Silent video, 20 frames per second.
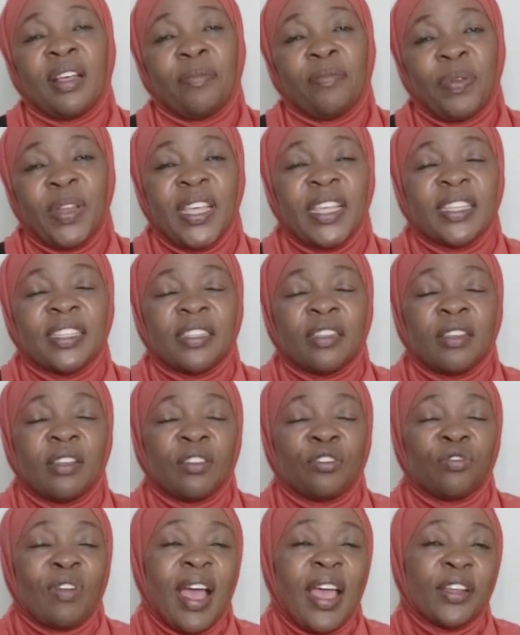Please
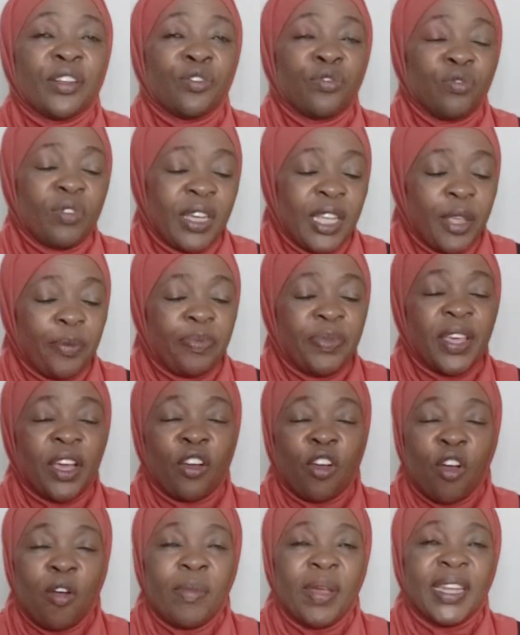try to keep the
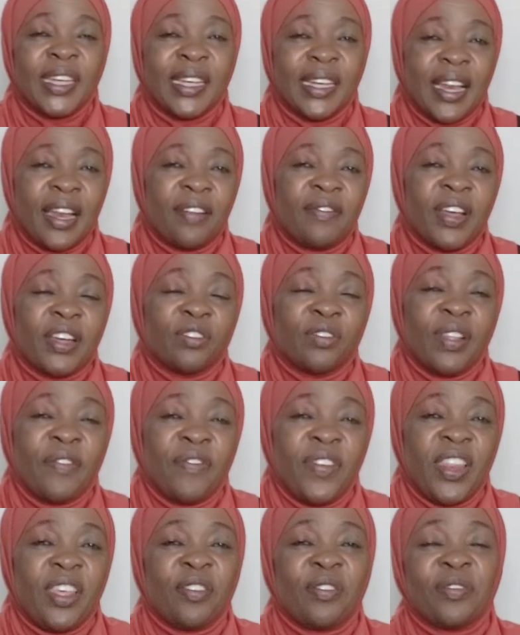comment relevant to the
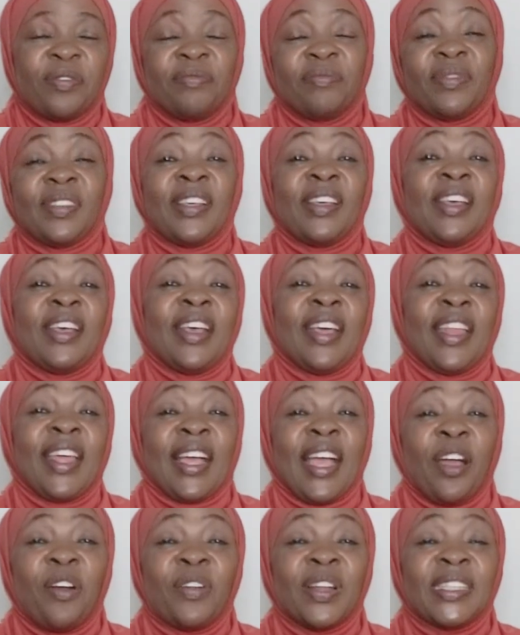video.
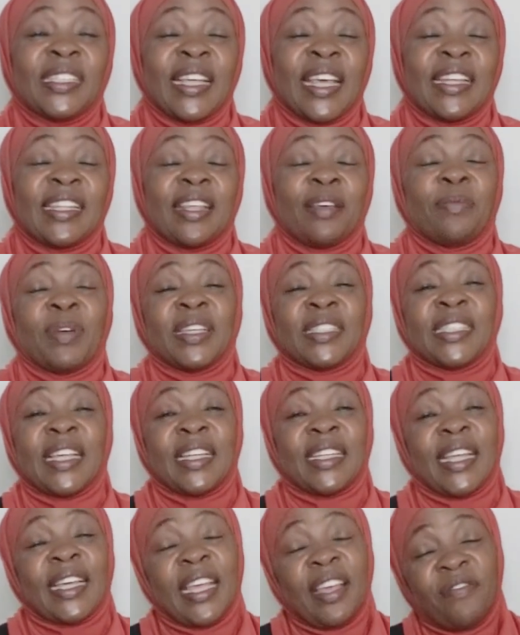Like I always end them, I
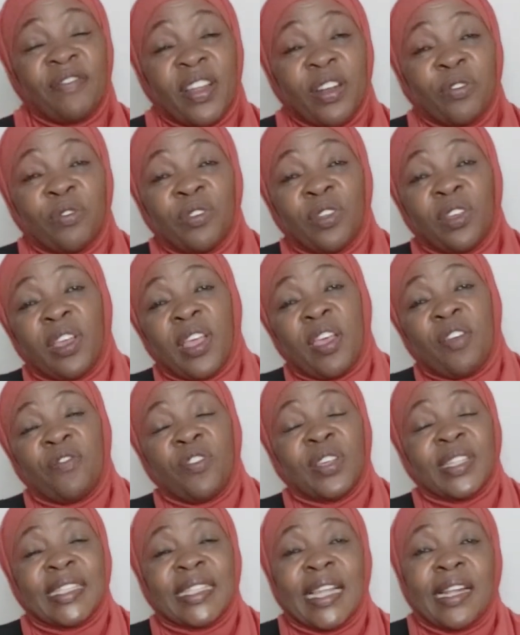said, take a very good care of
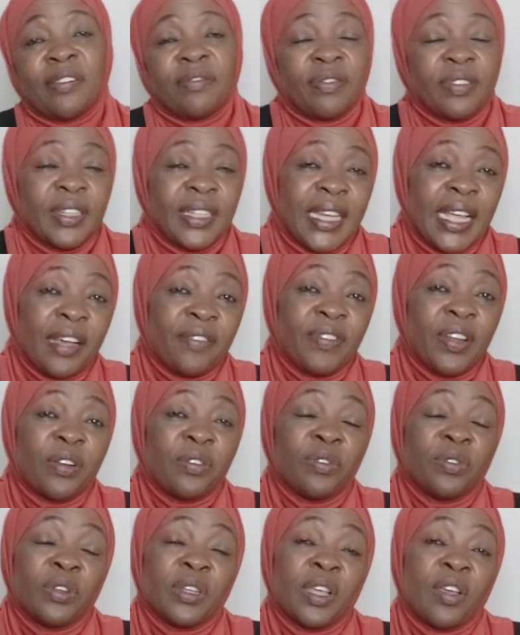yourself. Take very
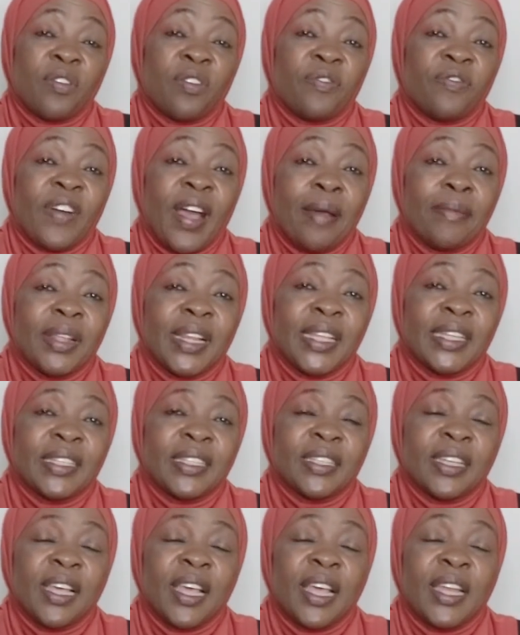good care of your families.
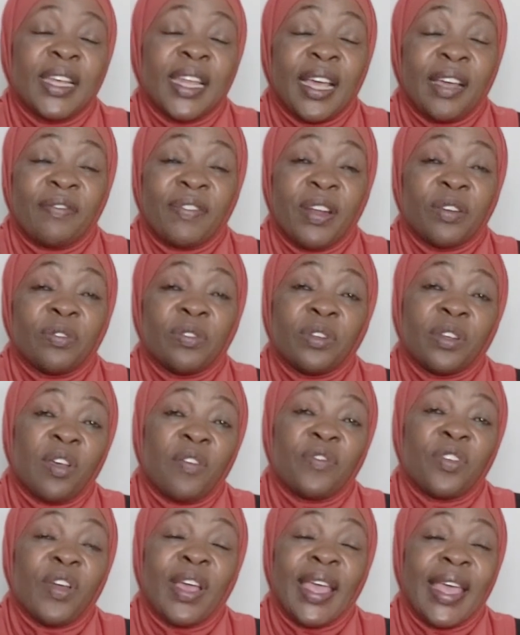Take very good care
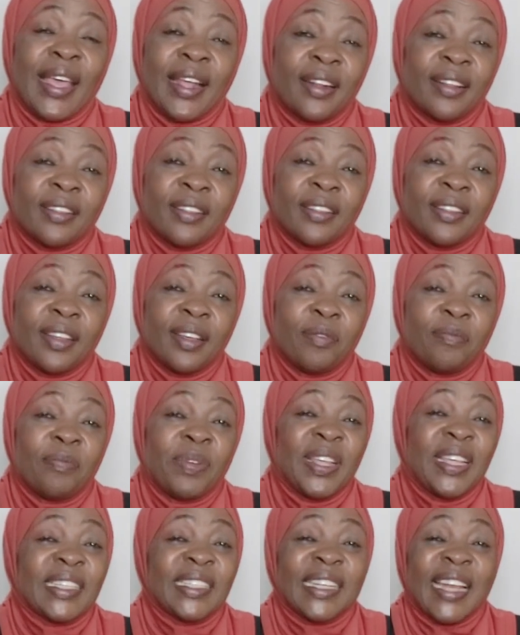of your health.
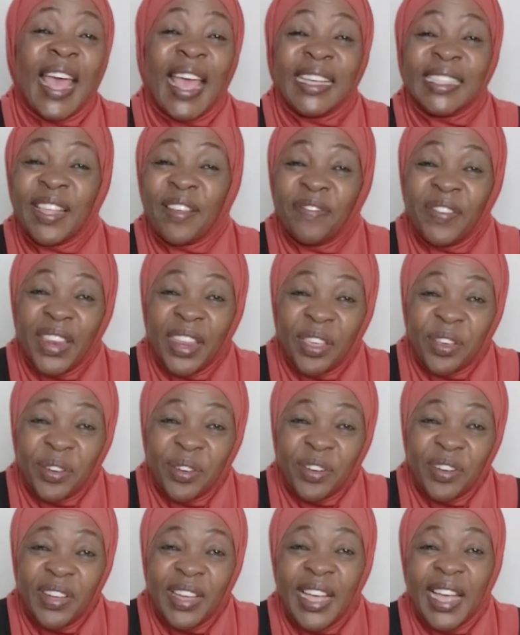Please like the
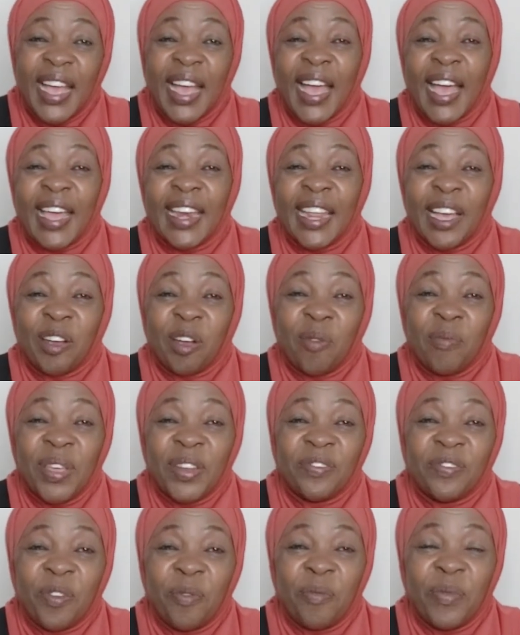video. Add a
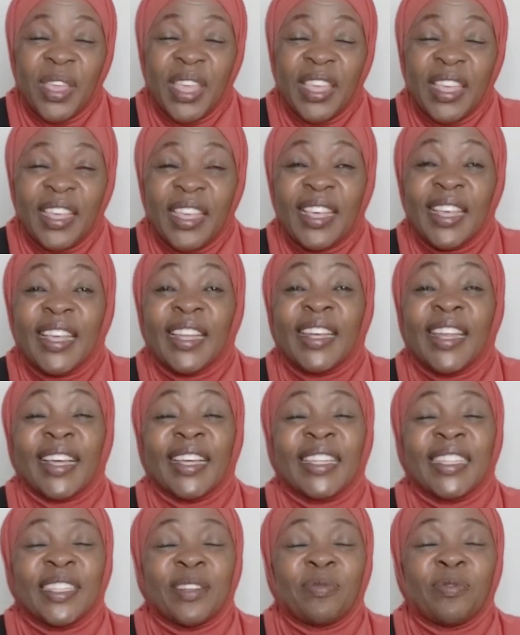comment for me. Take
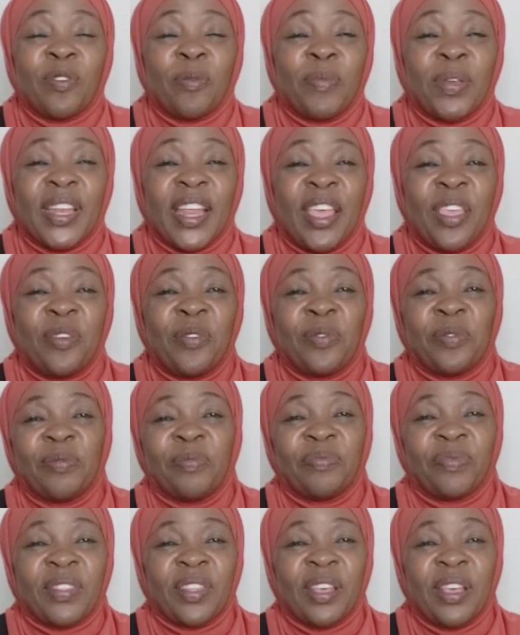a step to better you.
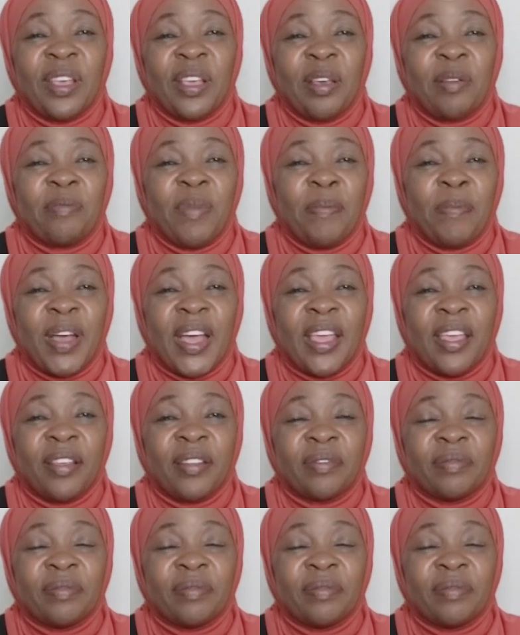Bye-bye.